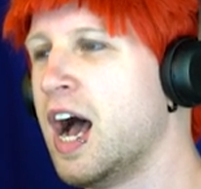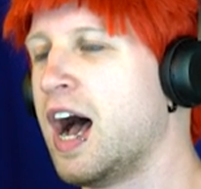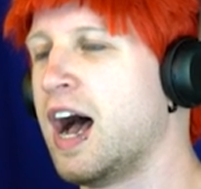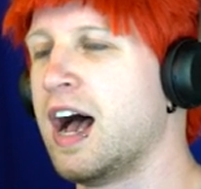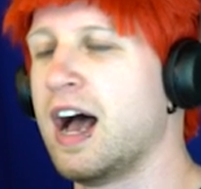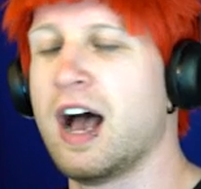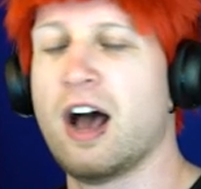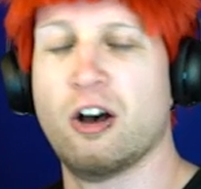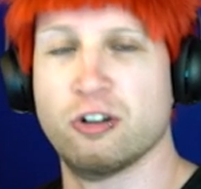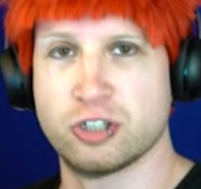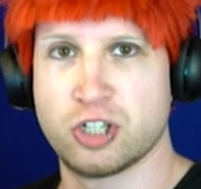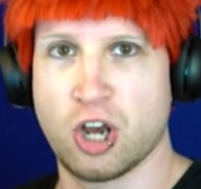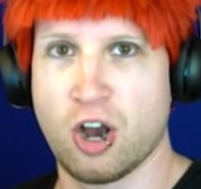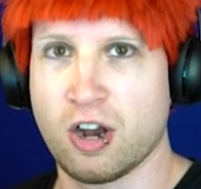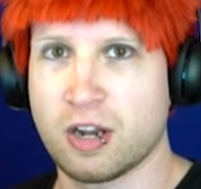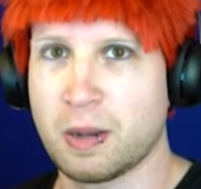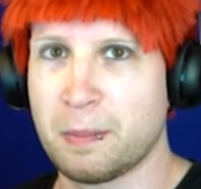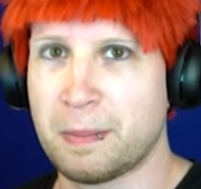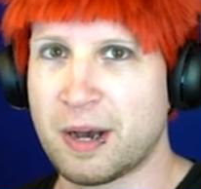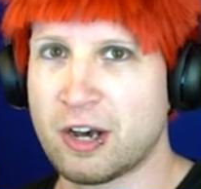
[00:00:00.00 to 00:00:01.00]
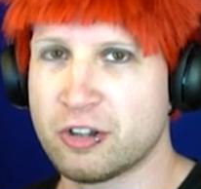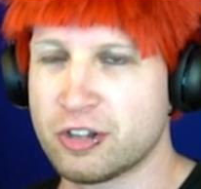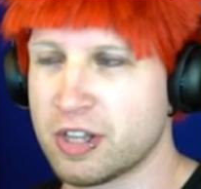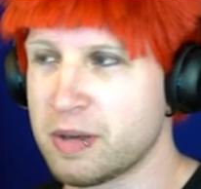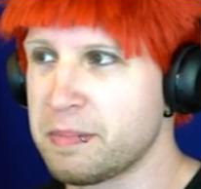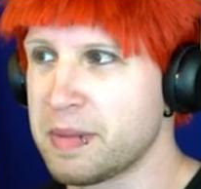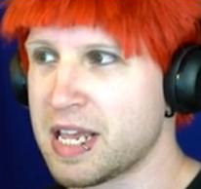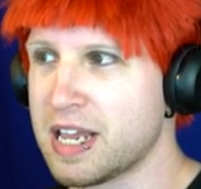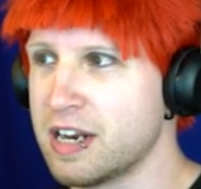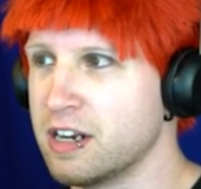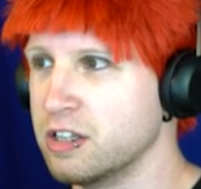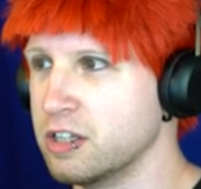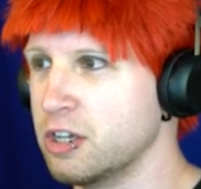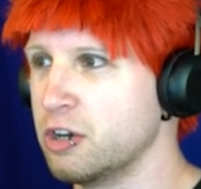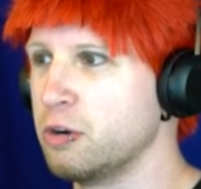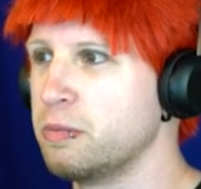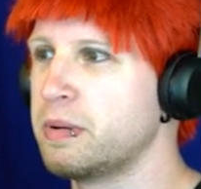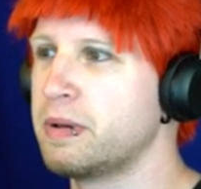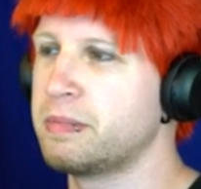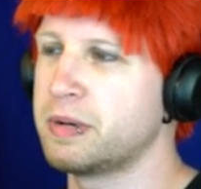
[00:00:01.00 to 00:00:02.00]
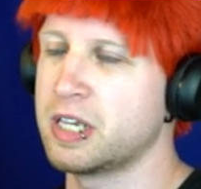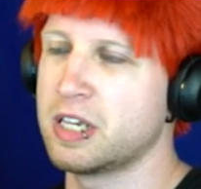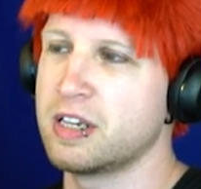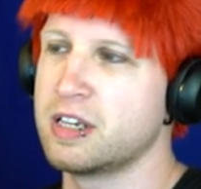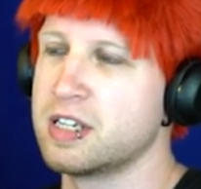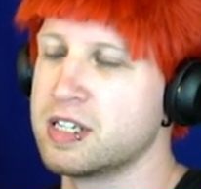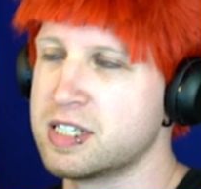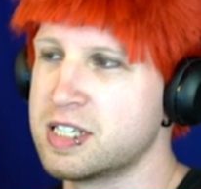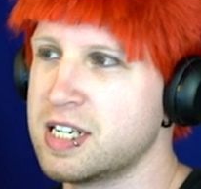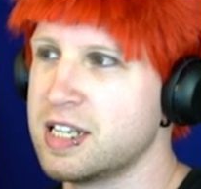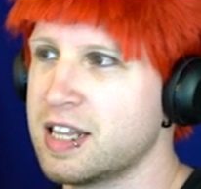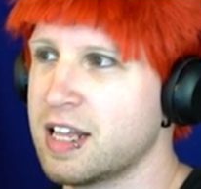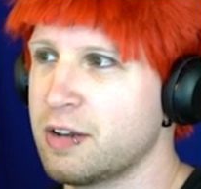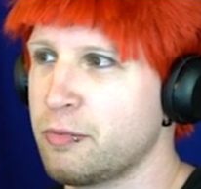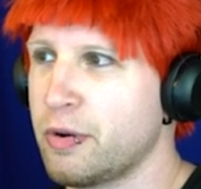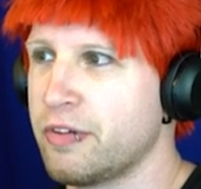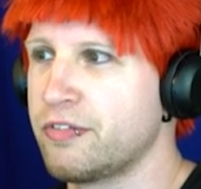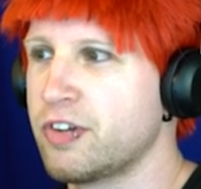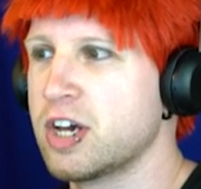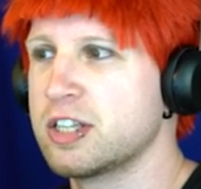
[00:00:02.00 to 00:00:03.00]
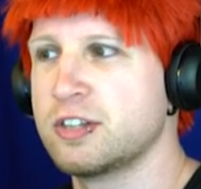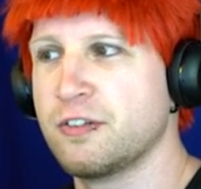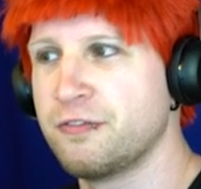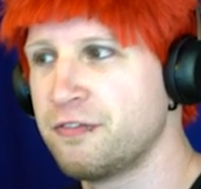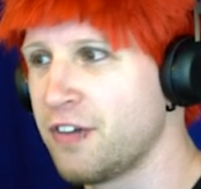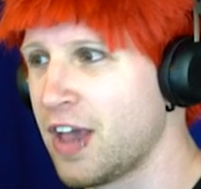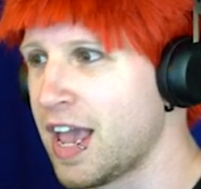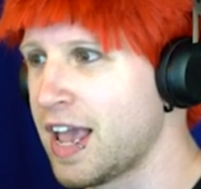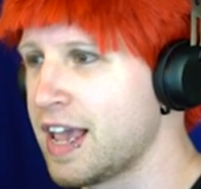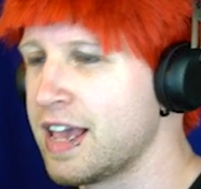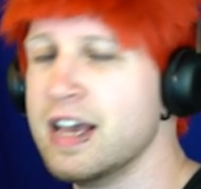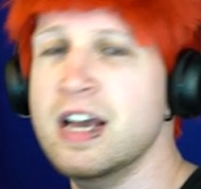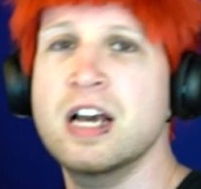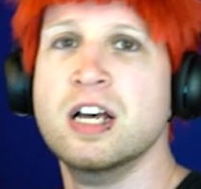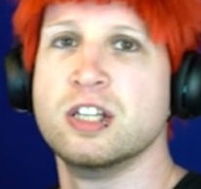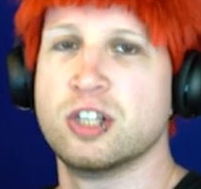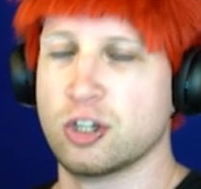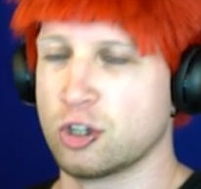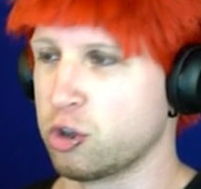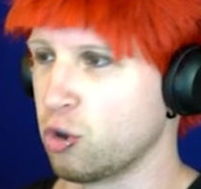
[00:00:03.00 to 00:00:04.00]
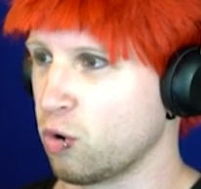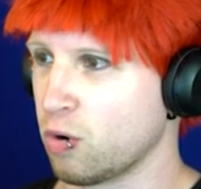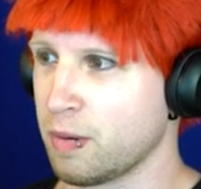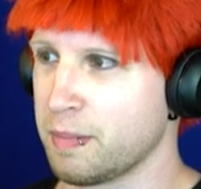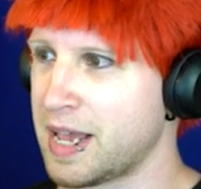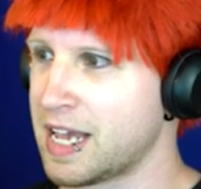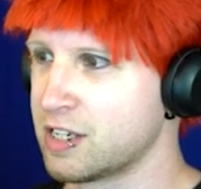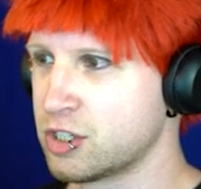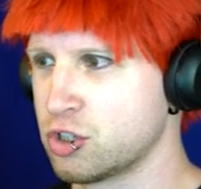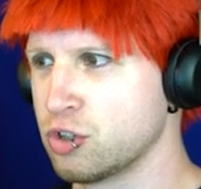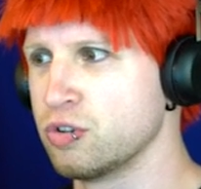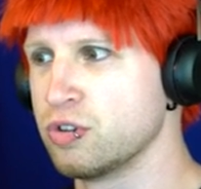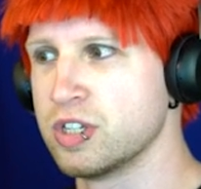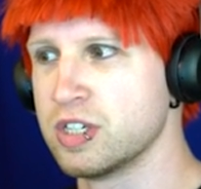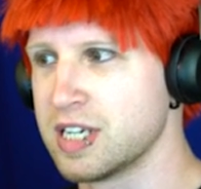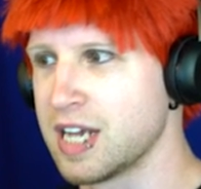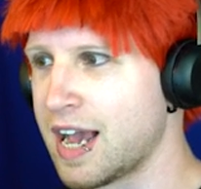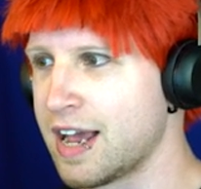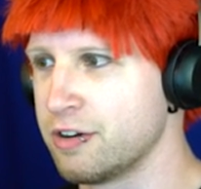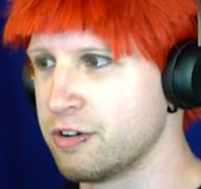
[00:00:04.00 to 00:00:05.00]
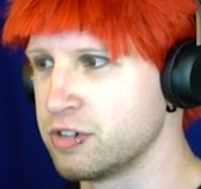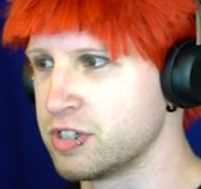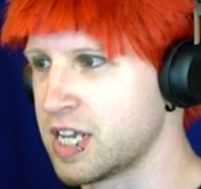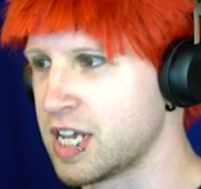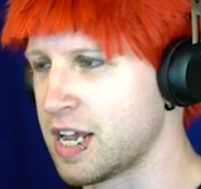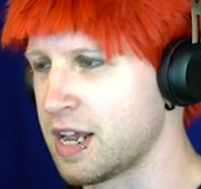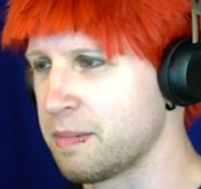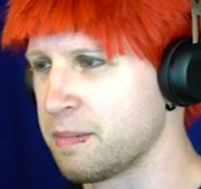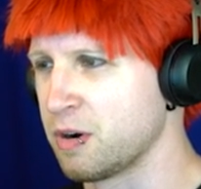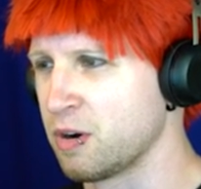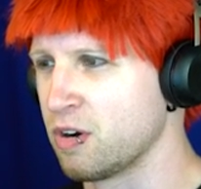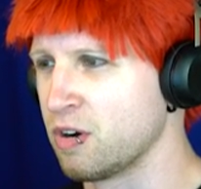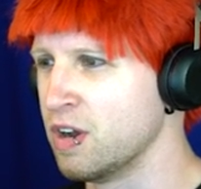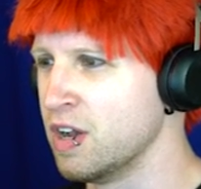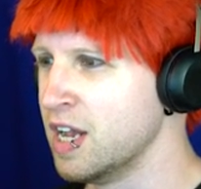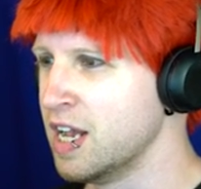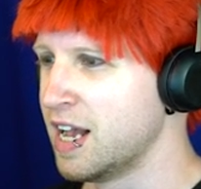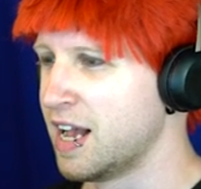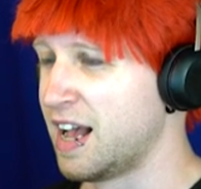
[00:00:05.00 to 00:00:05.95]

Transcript: Uh, I'll talk about them in a little bit, but you can see that we've got the Fae, the Chloromancer, the Dino Tamer.